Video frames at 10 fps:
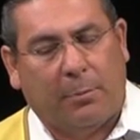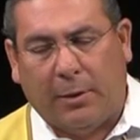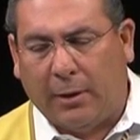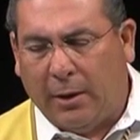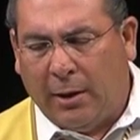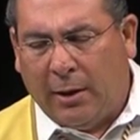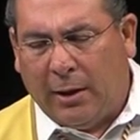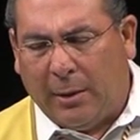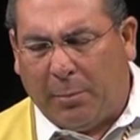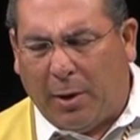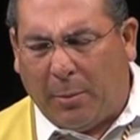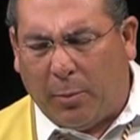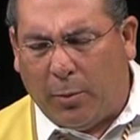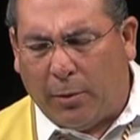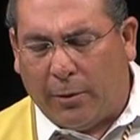But uh, Pop
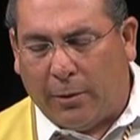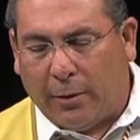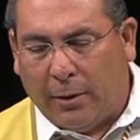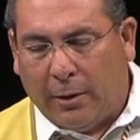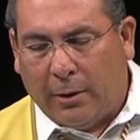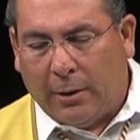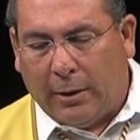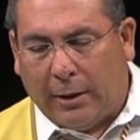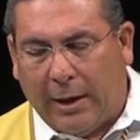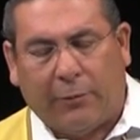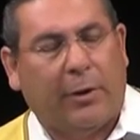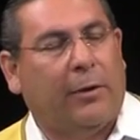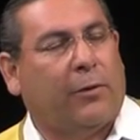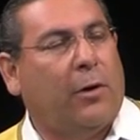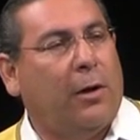Warner, uh, after he
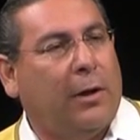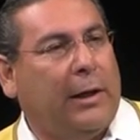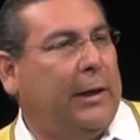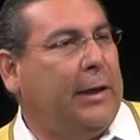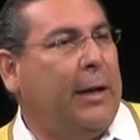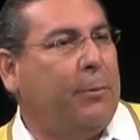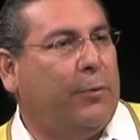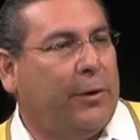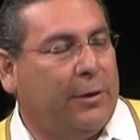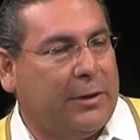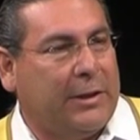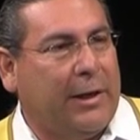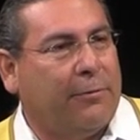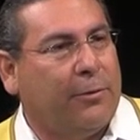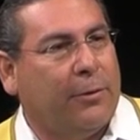left Carlisle, he came over here to
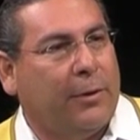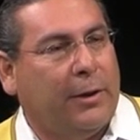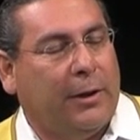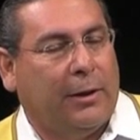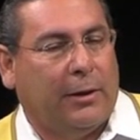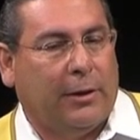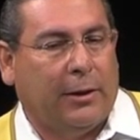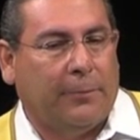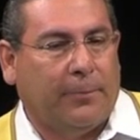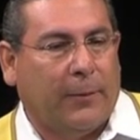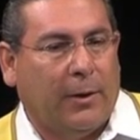Stanford, and um,